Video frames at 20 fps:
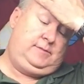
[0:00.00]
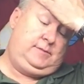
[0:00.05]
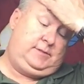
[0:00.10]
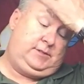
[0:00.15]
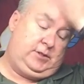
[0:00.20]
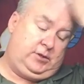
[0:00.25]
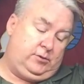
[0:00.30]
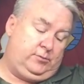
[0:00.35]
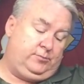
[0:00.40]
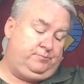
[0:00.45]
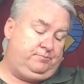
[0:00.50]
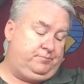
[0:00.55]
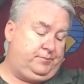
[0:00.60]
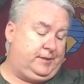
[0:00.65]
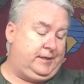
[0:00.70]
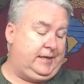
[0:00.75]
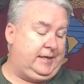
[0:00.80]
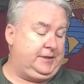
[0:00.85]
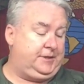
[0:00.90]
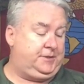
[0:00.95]
so
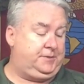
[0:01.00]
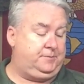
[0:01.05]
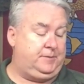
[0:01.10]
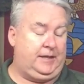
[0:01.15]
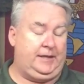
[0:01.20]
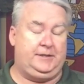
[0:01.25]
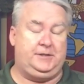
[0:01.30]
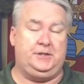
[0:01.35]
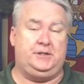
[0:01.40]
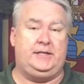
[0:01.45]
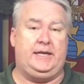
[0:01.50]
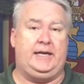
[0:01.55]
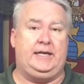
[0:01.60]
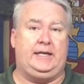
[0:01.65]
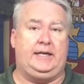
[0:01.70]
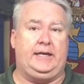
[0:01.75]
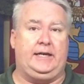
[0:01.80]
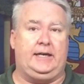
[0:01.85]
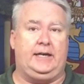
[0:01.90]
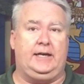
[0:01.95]
gosh, I just had
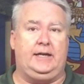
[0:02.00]
to get it.